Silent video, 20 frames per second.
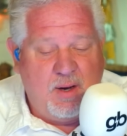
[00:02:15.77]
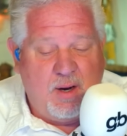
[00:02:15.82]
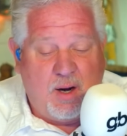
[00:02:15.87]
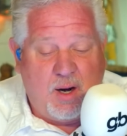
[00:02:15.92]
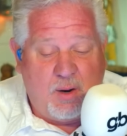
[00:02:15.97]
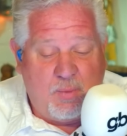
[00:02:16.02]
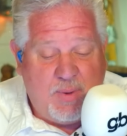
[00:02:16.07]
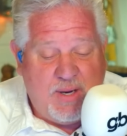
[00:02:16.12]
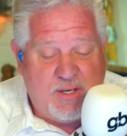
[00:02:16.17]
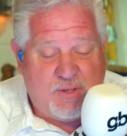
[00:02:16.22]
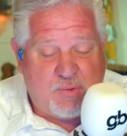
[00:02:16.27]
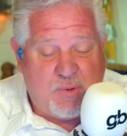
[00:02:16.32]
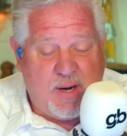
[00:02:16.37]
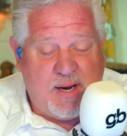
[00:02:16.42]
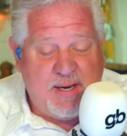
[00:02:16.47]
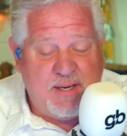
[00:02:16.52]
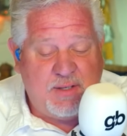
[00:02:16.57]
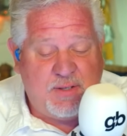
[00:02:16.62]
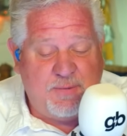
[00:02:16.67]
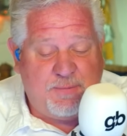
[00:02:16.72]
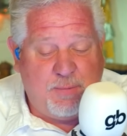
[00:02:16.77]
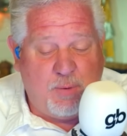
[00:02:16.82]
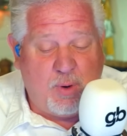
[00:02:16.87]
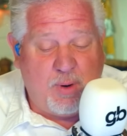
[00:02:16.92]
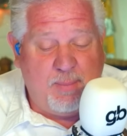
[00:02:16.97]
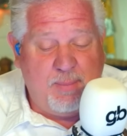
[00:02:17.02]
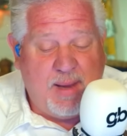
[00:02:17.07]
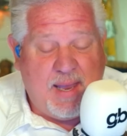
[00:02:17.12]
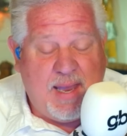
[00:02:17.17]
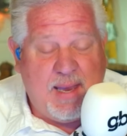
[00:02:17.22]
Are we trying to
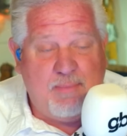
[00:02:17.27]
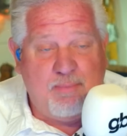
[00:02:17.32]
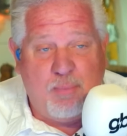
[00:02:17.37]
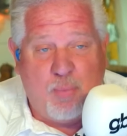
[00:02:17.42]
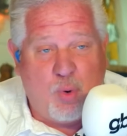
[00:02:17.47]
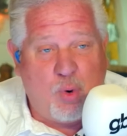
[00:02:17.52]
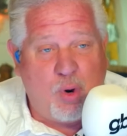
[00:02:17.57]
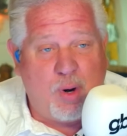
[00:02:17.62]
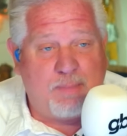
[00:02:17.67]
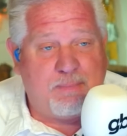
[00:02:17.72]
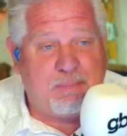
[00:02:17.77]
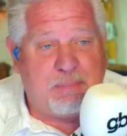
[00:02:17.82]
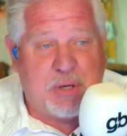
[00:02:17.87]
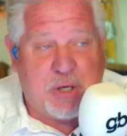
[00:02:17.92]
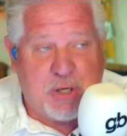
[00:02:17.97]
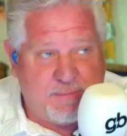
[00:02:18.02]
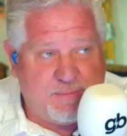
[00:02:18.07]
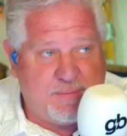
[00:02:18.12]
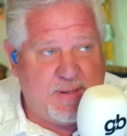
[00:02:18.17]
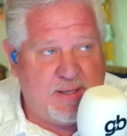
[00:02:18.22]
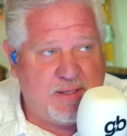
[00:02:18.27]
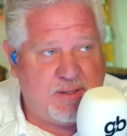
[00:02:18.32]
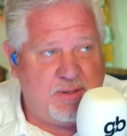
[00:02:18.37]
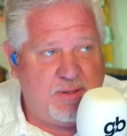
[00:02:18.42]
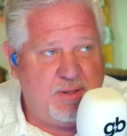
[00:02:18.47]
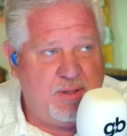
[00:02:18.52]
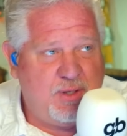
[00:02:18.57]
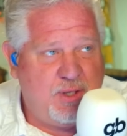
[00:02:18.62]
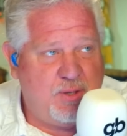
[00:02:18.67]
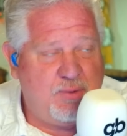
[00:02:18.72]
form a more perfect
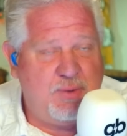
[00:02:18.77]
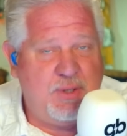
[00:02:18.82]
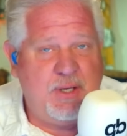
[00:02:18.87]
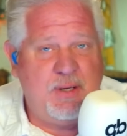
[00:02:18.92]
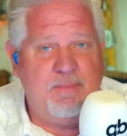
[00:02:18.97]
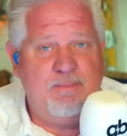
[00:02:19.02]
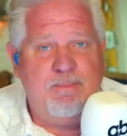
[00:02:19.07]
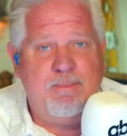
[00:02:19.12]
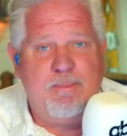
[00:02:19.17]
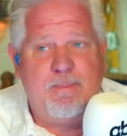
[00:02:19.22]
union?